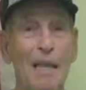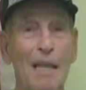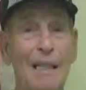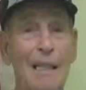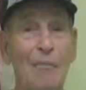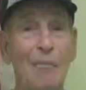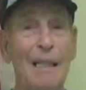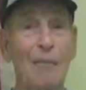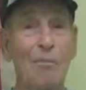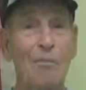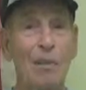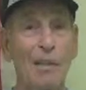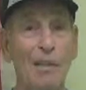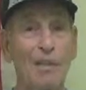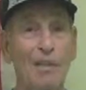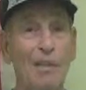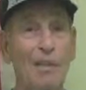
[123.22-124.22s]
And then my
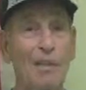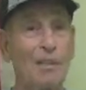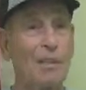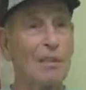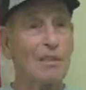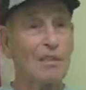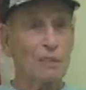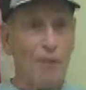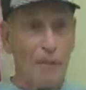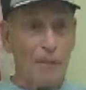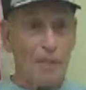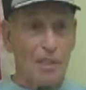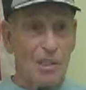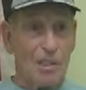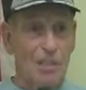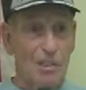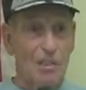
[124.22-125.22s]
brother was
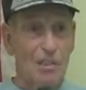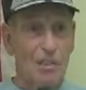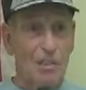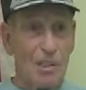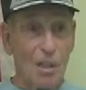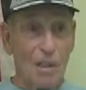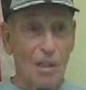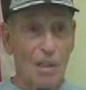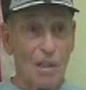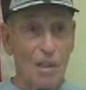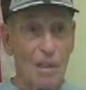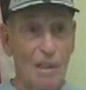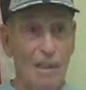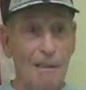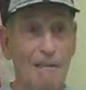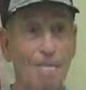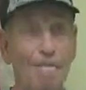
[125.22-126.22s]
5 years younger than
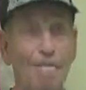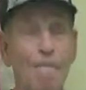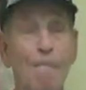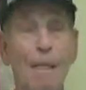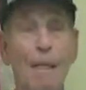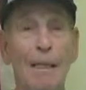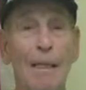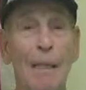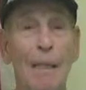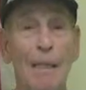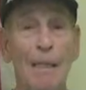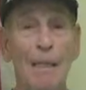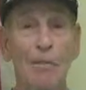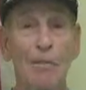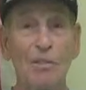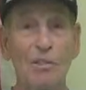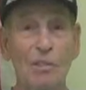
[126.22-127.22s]
me, and
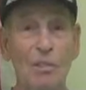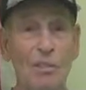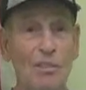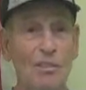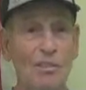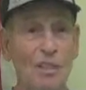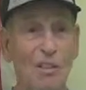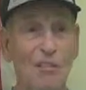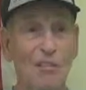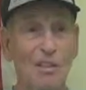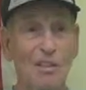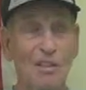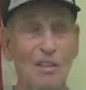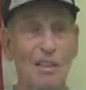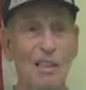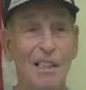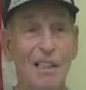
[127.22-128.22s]
he was in the
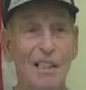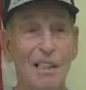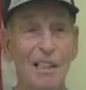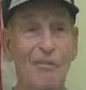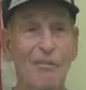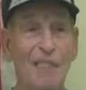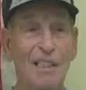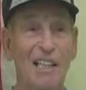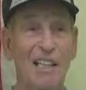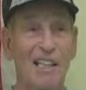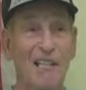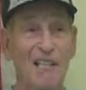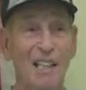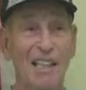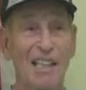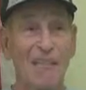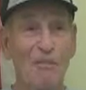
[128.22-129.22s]
service, and he figured
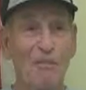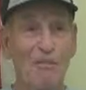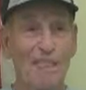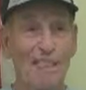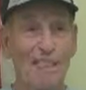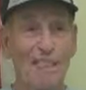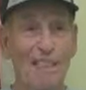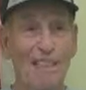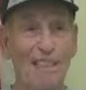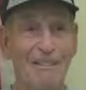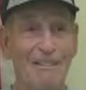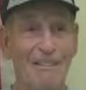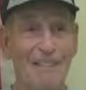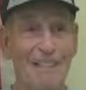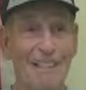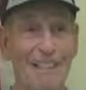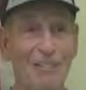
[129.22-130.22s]
if I can fly, he can
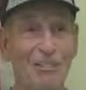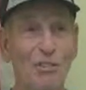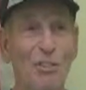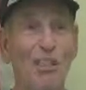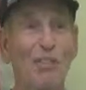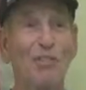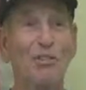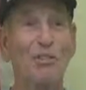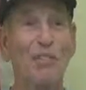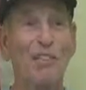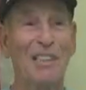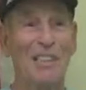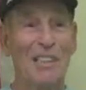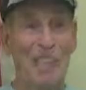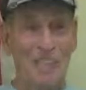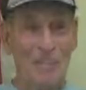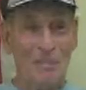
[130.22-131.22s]
fly. So he joined
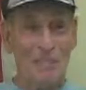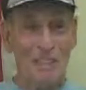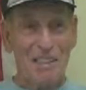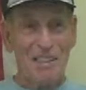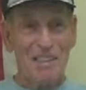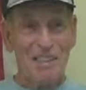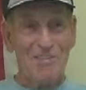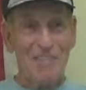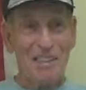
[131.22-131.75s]
the Navy,